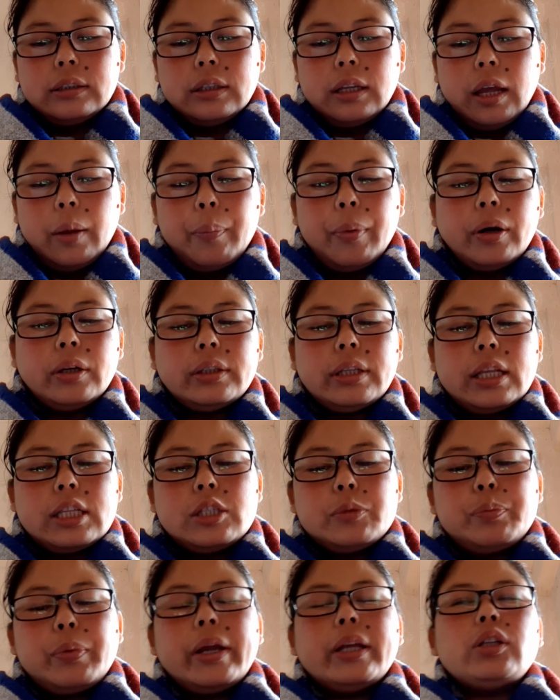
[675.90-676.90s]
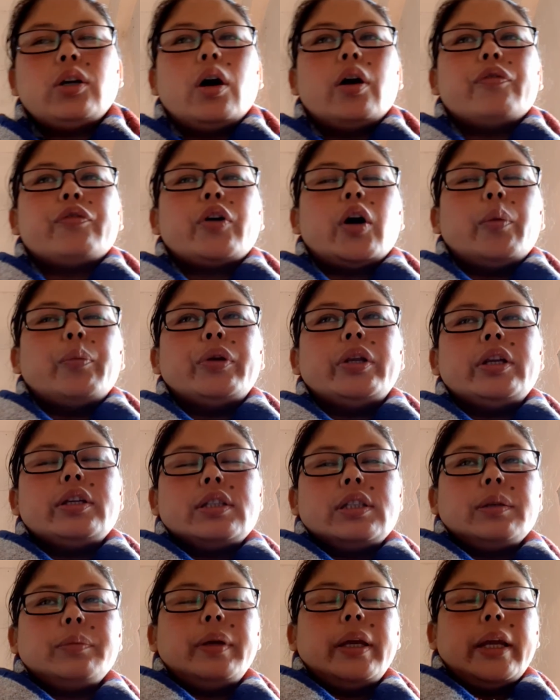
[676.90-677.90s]
about the spread of
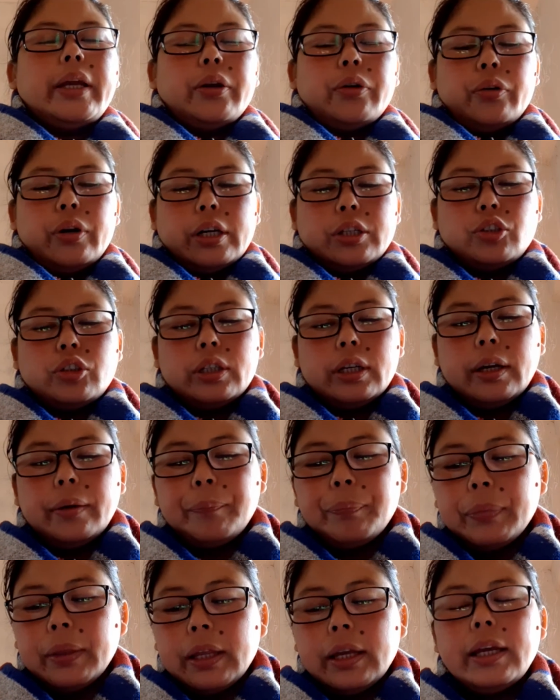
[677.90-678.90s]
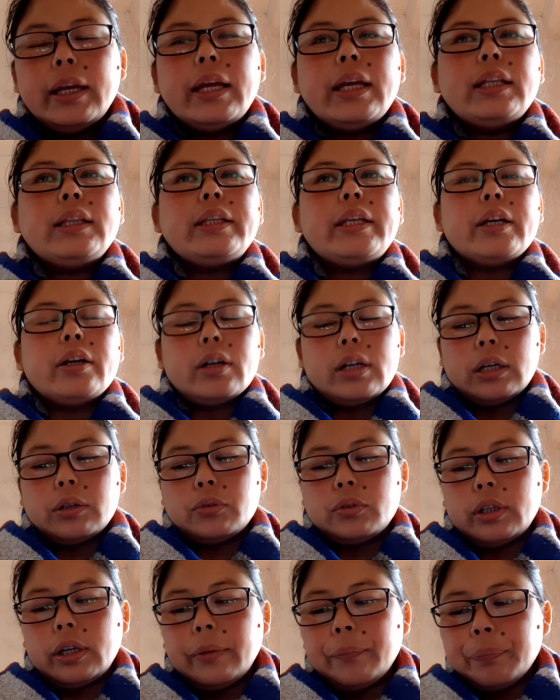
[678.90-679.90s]
communism in Russia in their
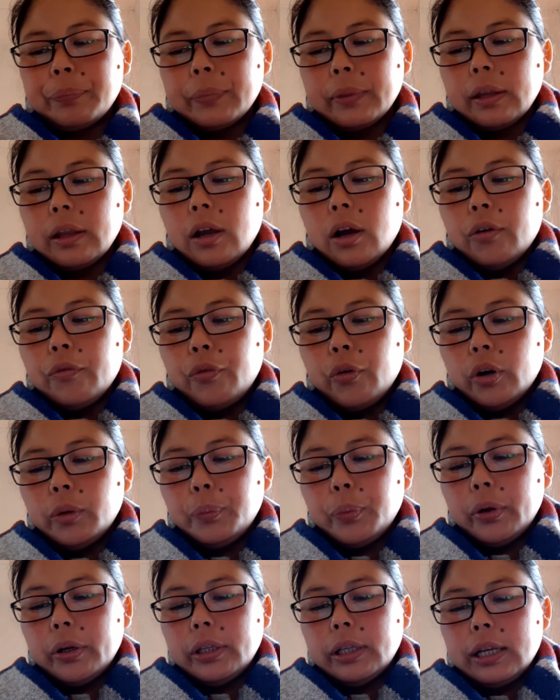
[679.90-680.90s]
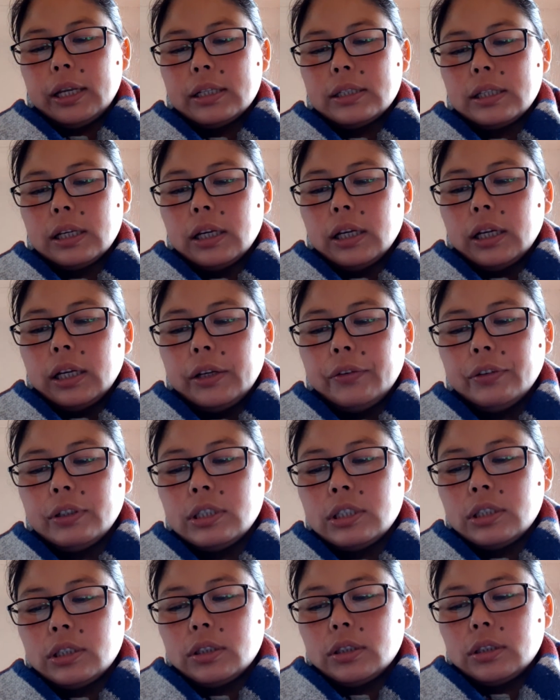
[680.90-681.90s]
country. Fourth point is
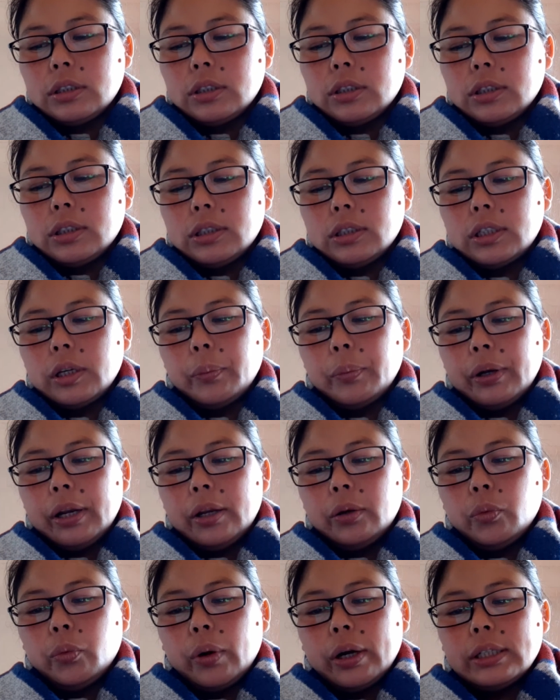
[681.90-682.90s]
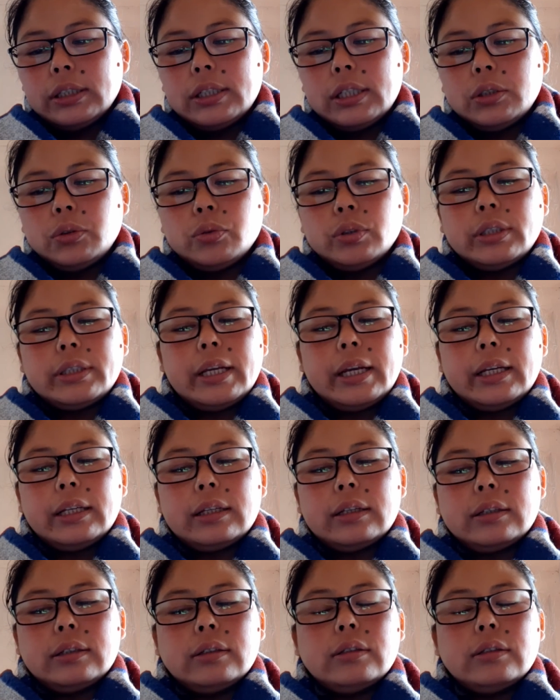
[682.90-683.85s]
even Chamberlain wanted to take